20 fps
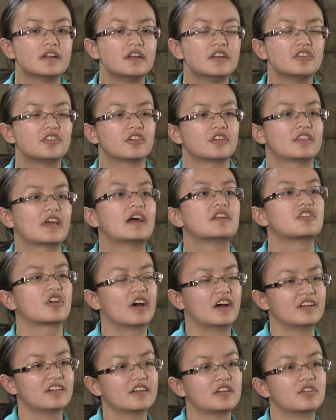he took that
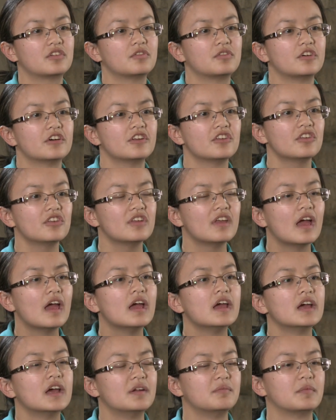childish voice
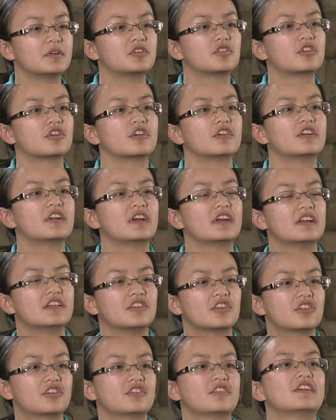and matured it
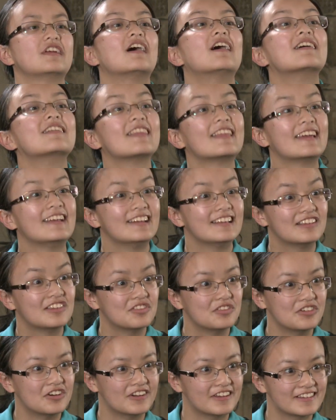into a young lady's
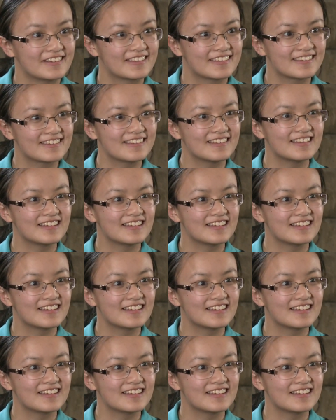voice.